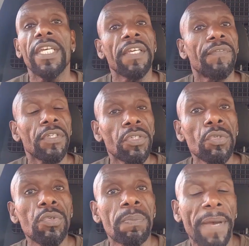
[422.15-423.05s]
If you
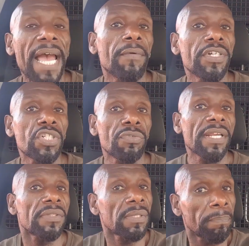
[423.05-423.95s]
use power and
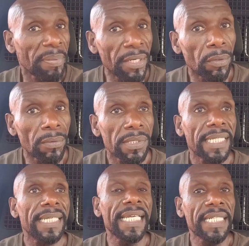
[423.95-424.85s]
strength to build,
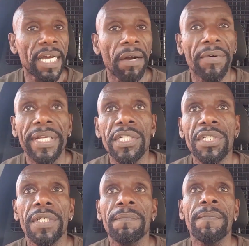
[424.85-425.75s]

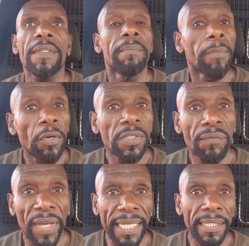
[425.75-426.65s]
encourage,
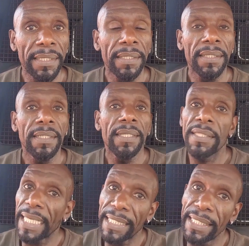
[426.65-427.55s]
motivate,
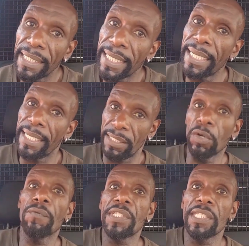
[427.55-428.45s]
then it
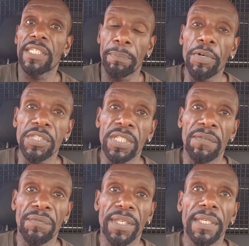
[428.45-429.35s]
obviously is a
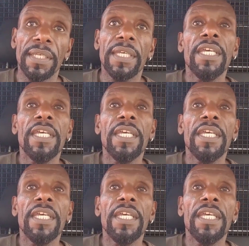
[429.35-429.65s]
positive thing.